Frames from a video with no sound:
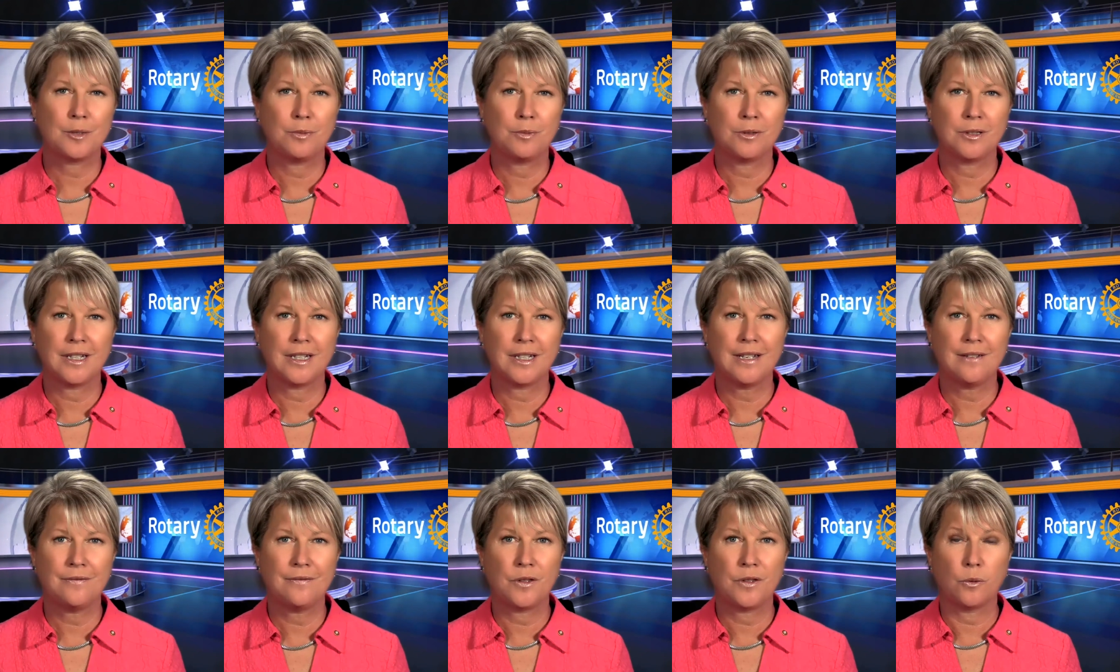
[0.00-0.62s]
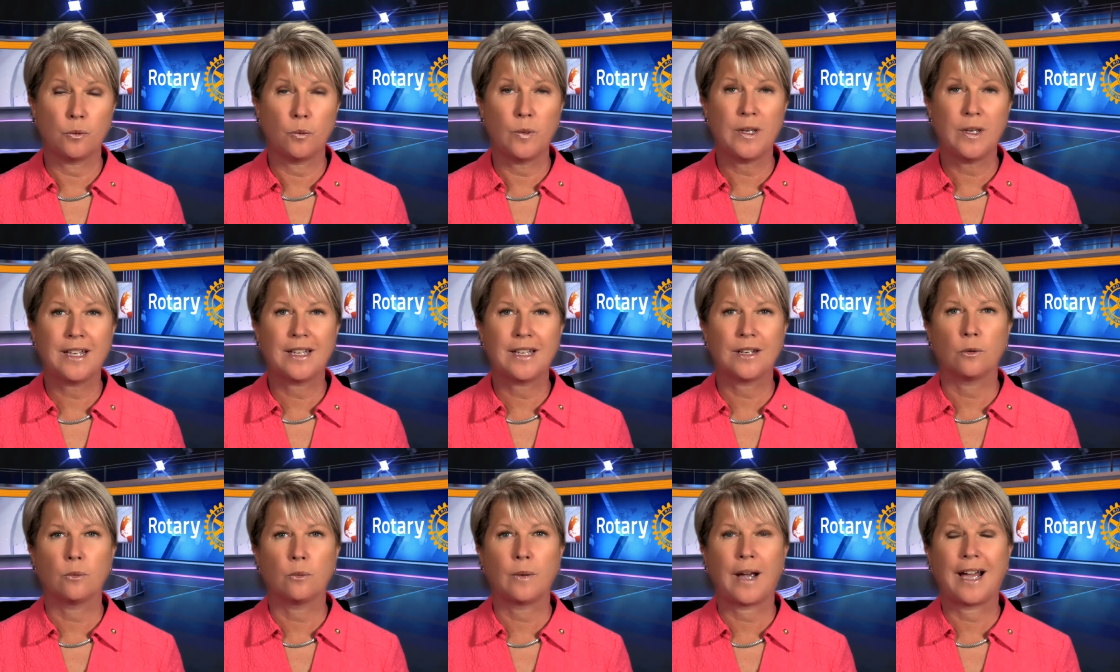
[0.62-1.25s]
to believe that we
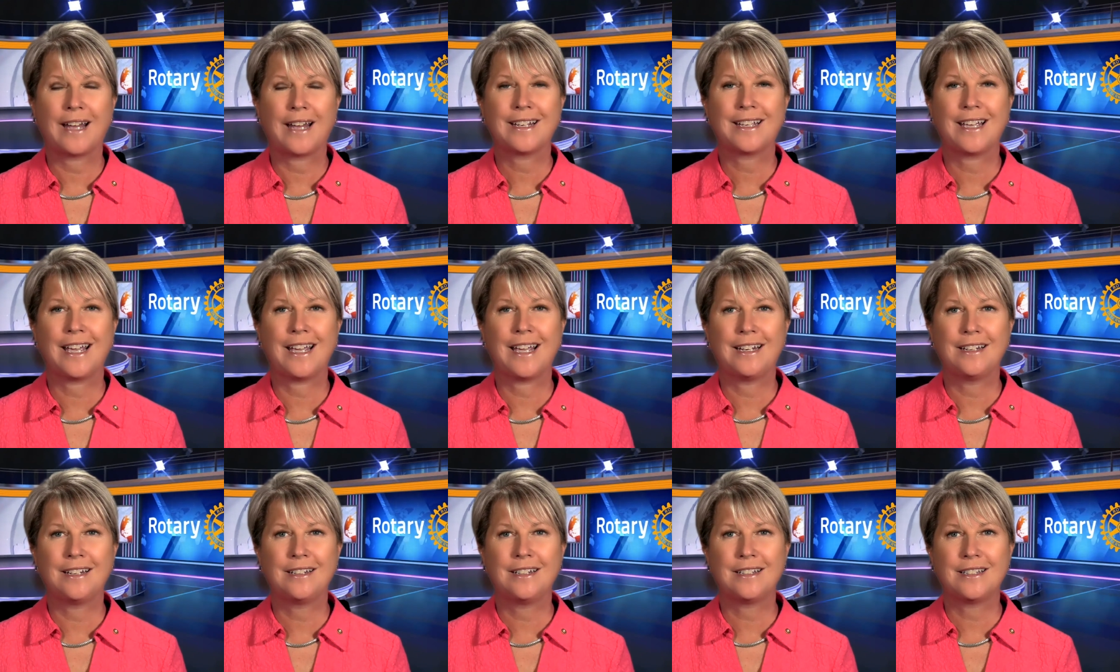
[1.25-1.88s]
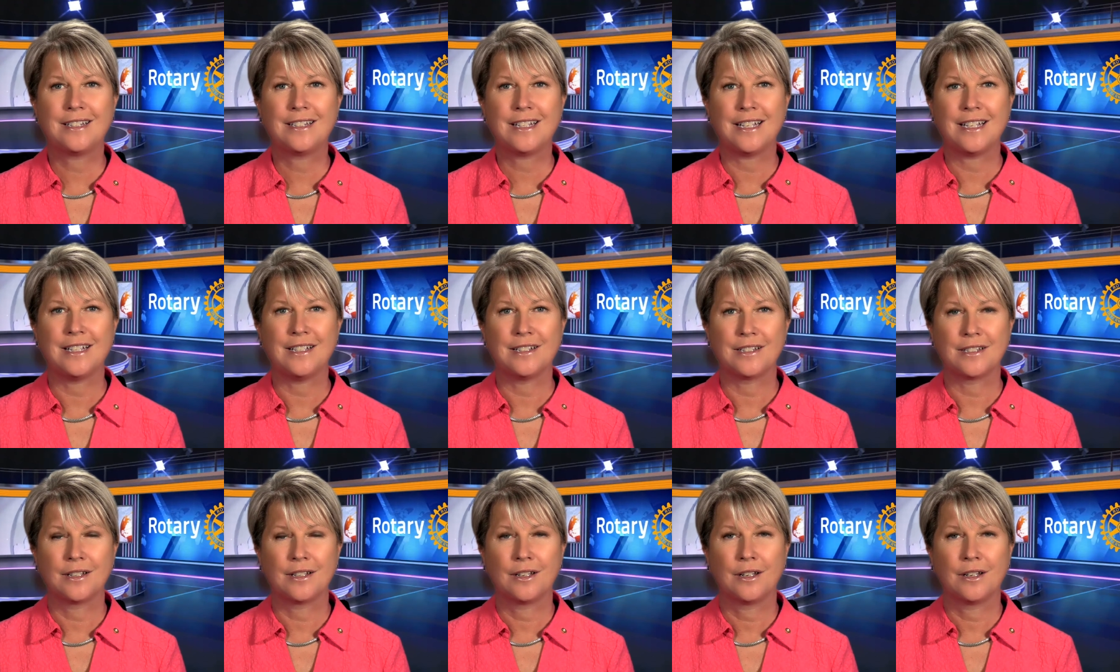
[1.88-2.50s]
can eradicate a
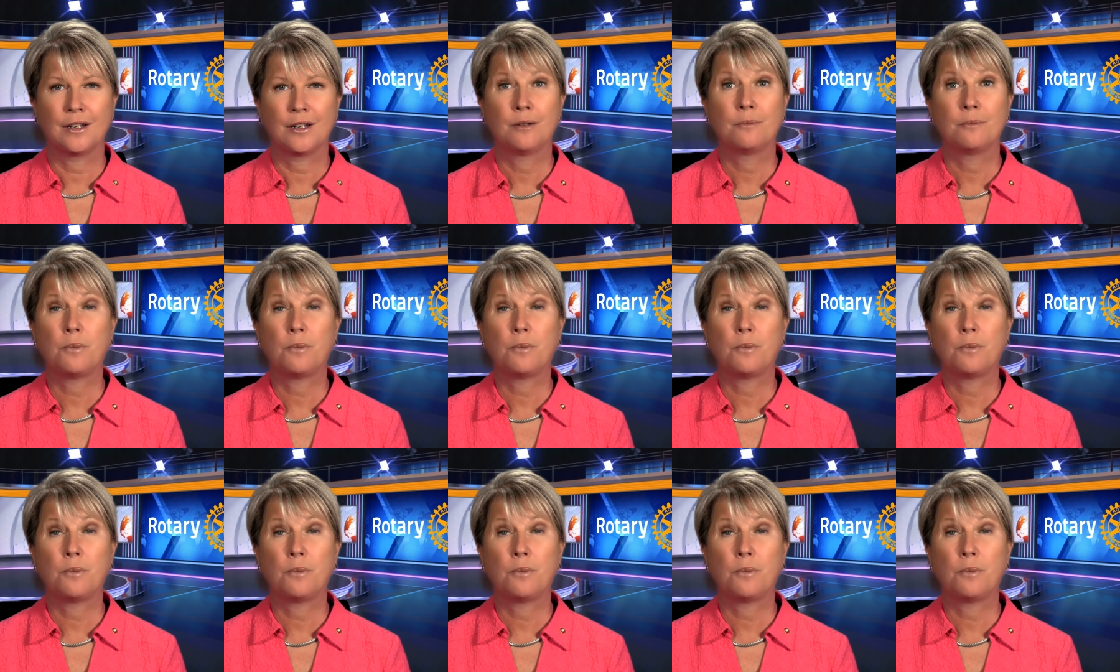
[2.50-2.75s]
disease,